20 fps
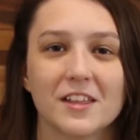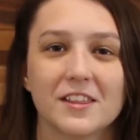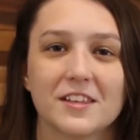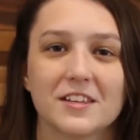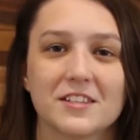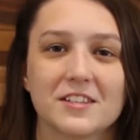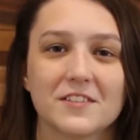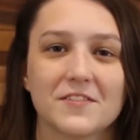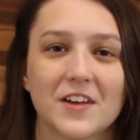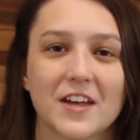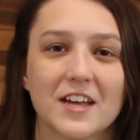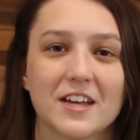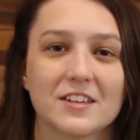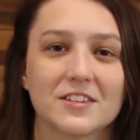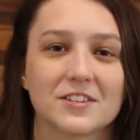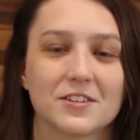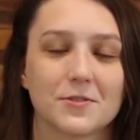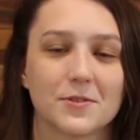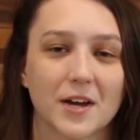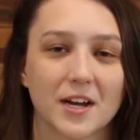This event
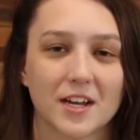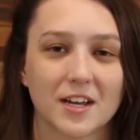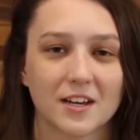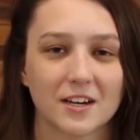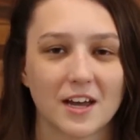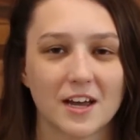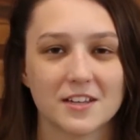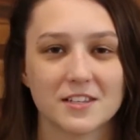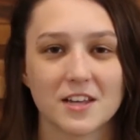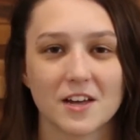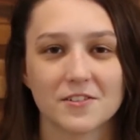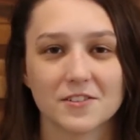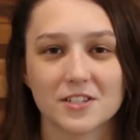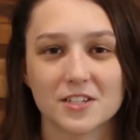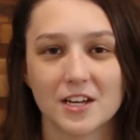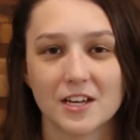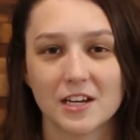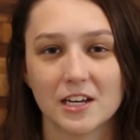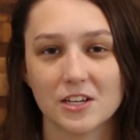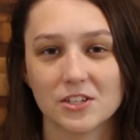is to recognize
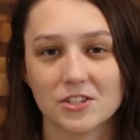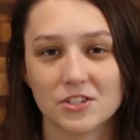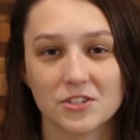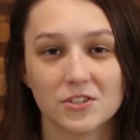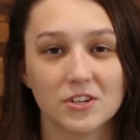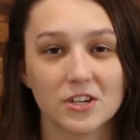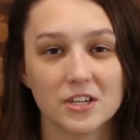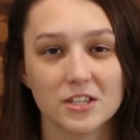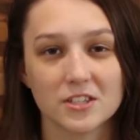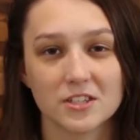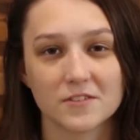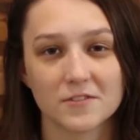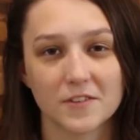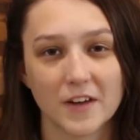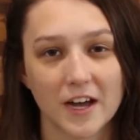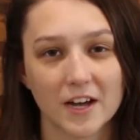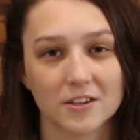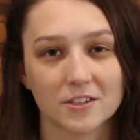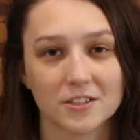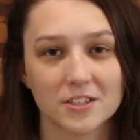outstanding students,
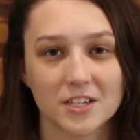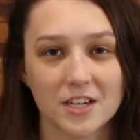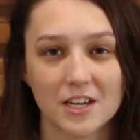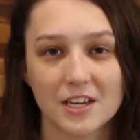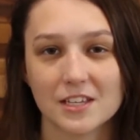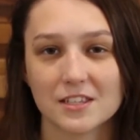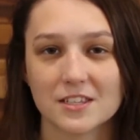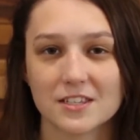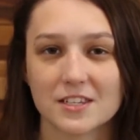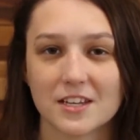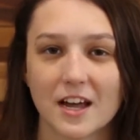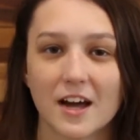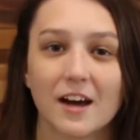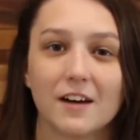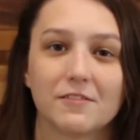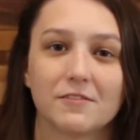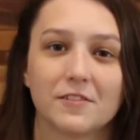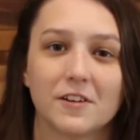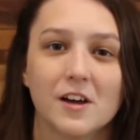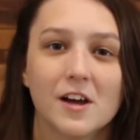faculty, and
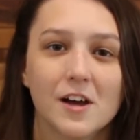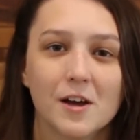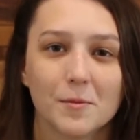staff.